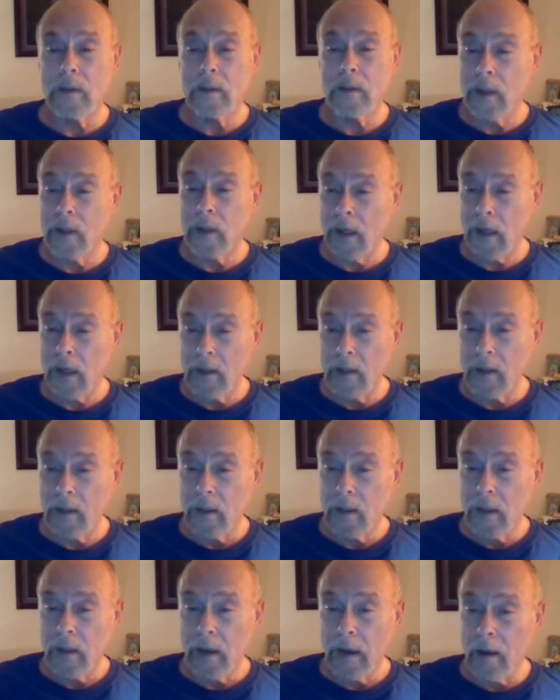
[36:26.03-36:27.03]
Okay?
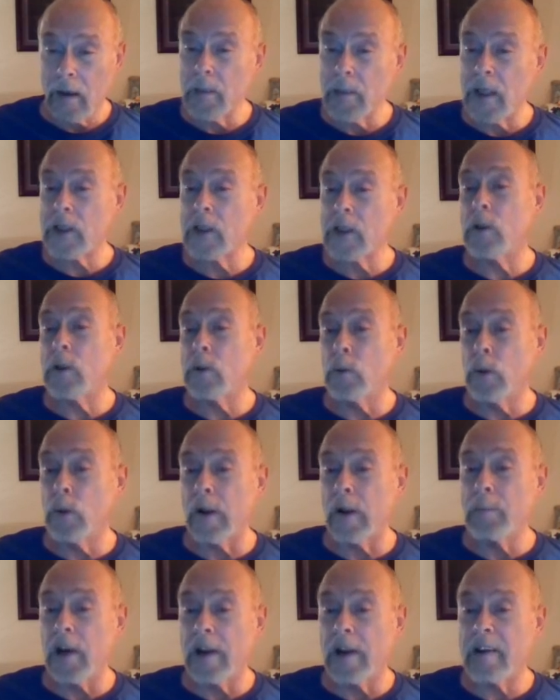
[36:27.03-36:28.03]
How much do you
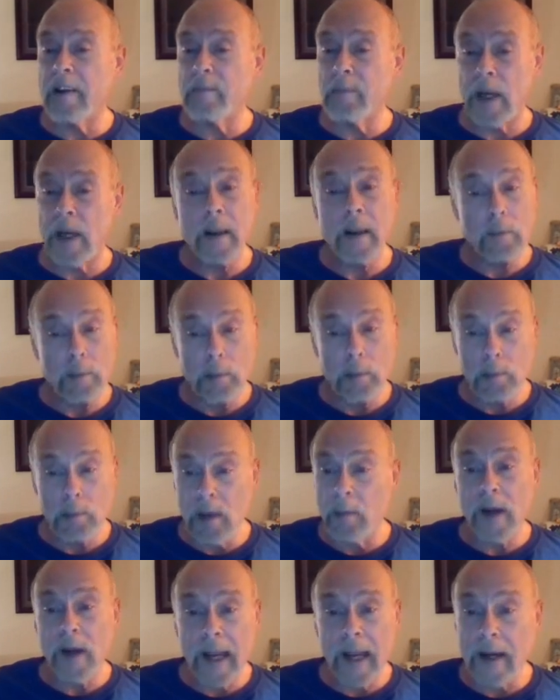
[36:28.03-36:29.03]
really believe me?
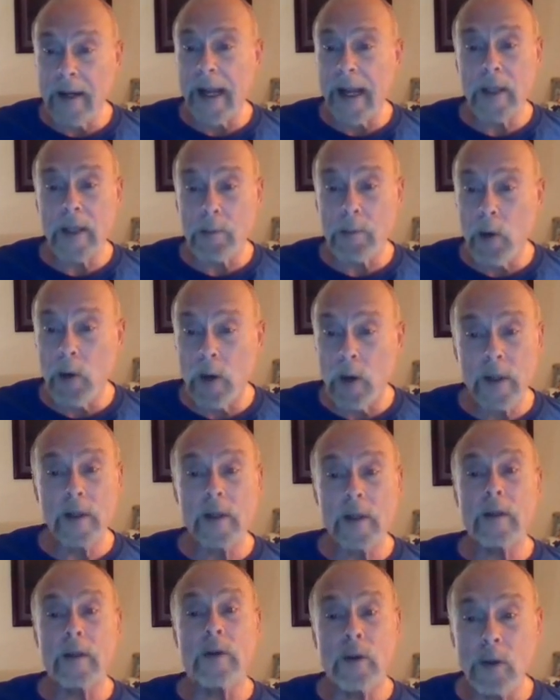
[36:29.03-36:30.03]
Remember, he had to ask
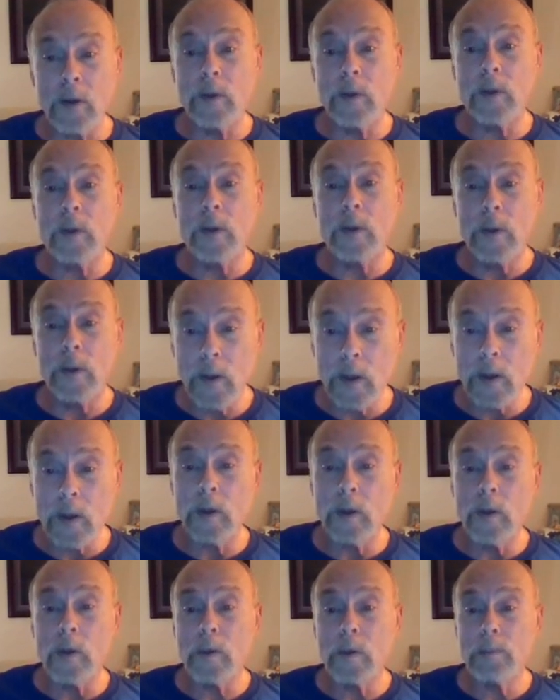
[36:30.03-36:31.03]
Martha, do
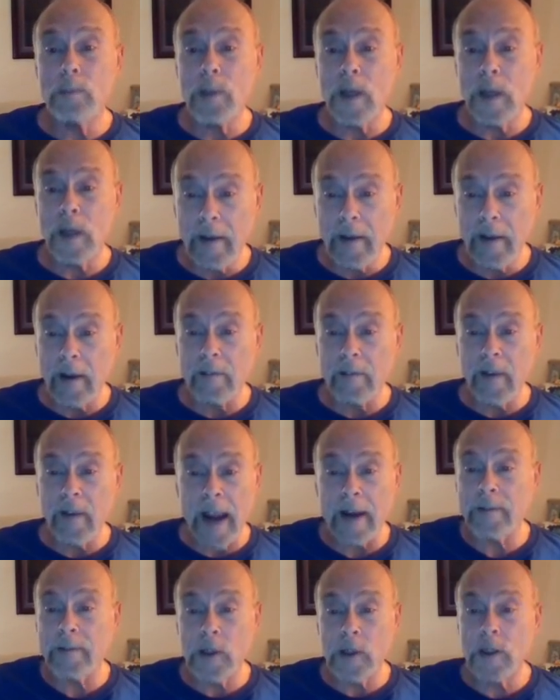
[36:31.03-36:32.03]
you believe?
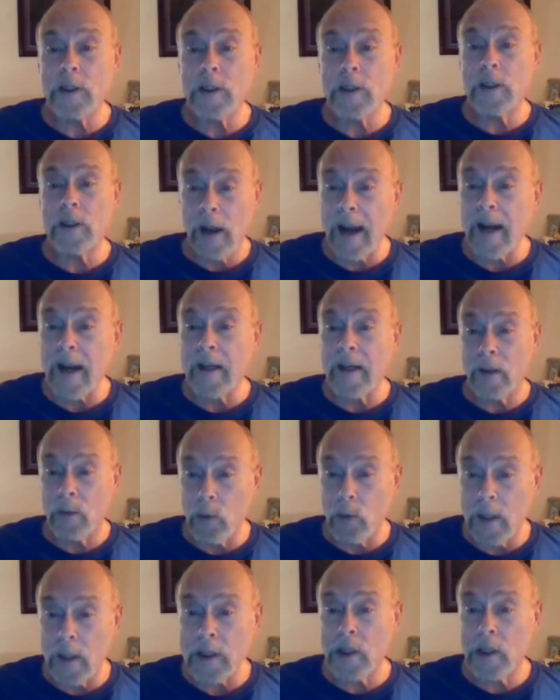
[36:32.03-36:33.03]
After she stated
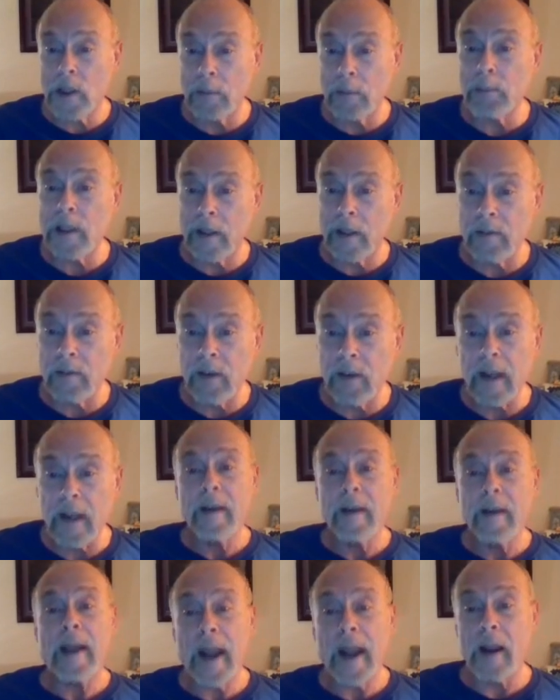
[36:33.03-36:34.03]
what she believed.
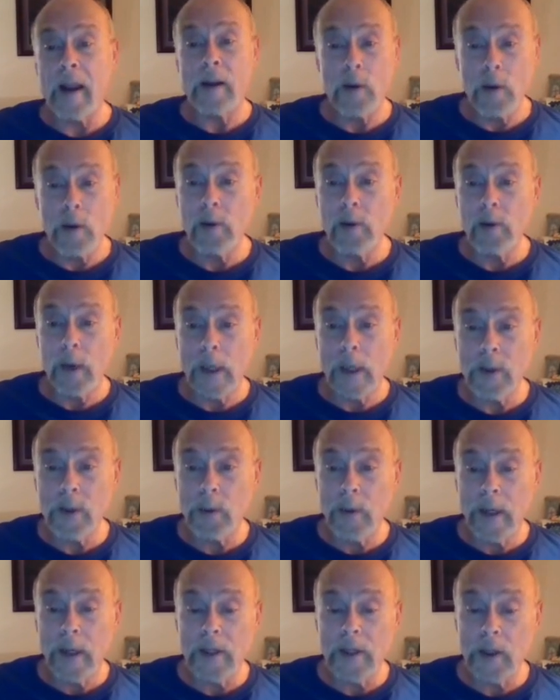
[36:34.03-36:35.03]
Hey, you're the
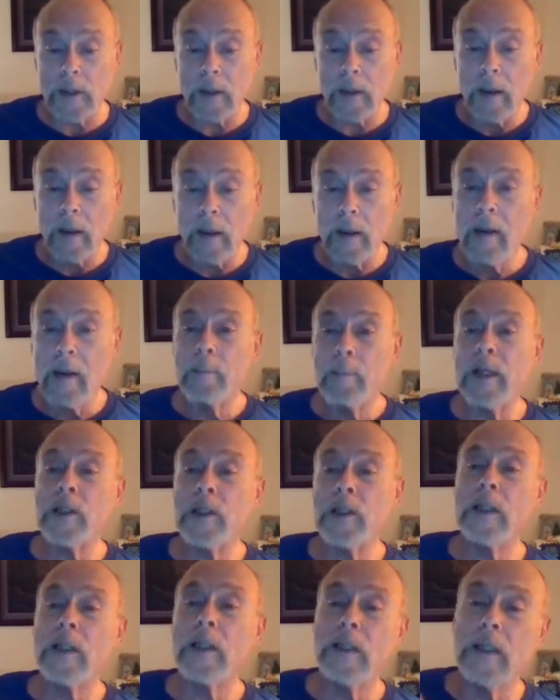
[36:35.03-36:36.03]
resurrection. But
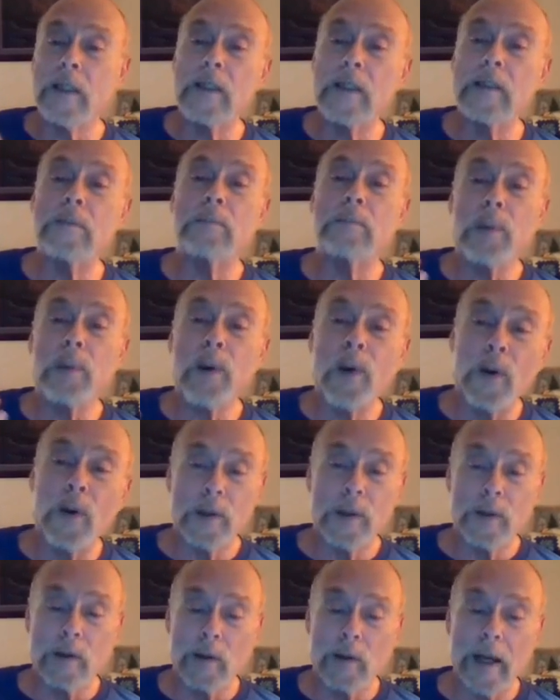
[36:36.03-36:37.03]
she didn't
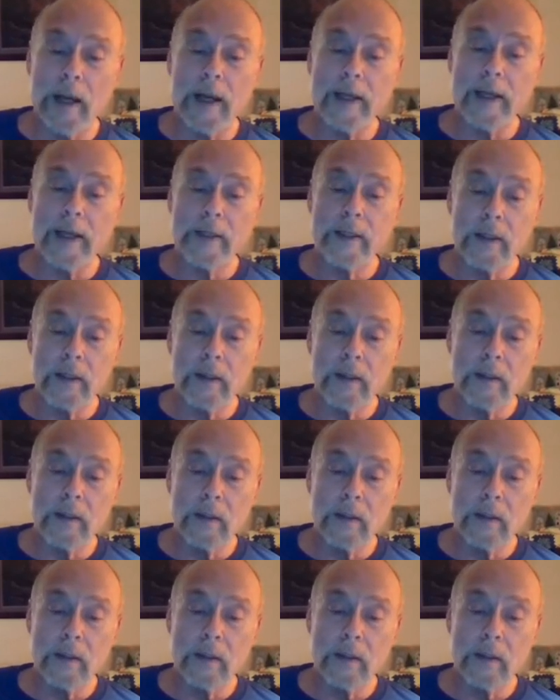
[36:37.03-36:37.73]
personalize it.